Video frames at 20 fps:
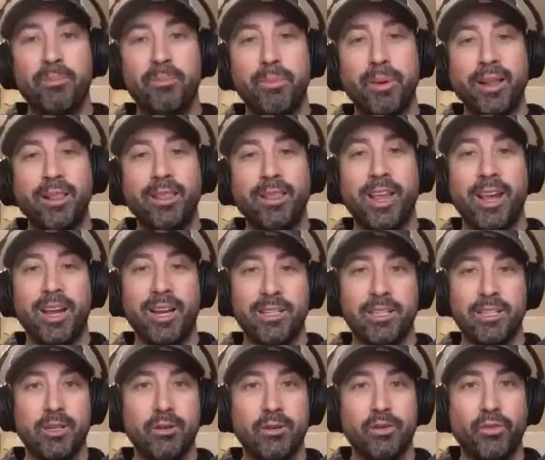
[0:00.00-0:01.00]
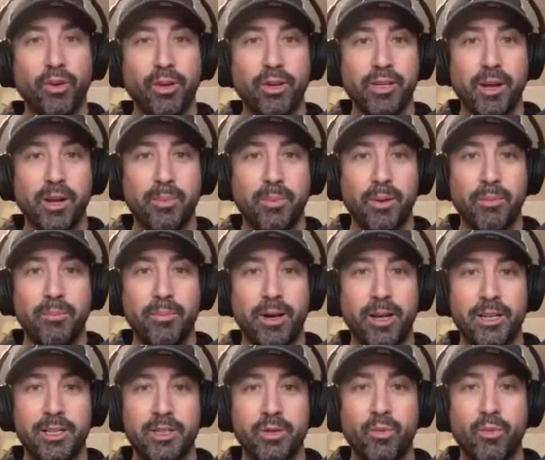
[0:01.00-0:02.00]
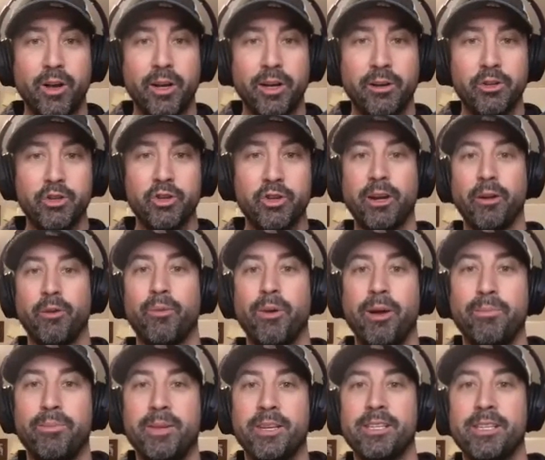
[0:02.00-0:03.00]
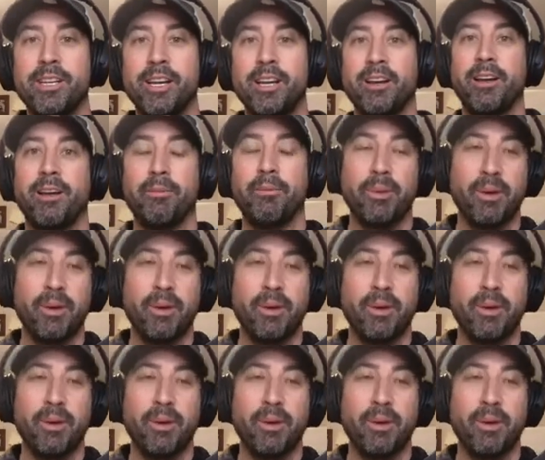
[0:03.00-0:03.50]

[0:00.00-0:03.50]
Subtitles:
big things in those first couple of months while you're trying to ramp this thing up.